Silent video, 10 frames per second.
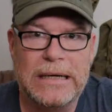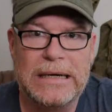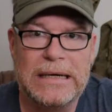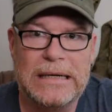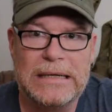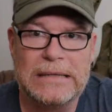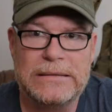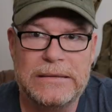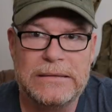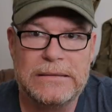Uh,
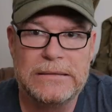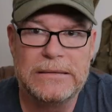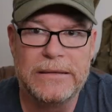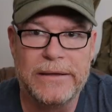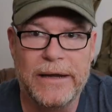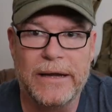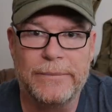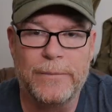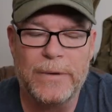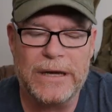
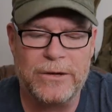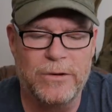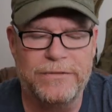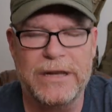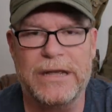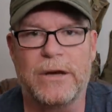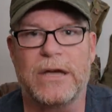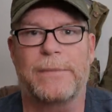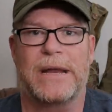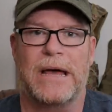yeah, we got a cool video
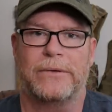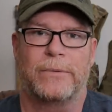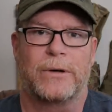coming out.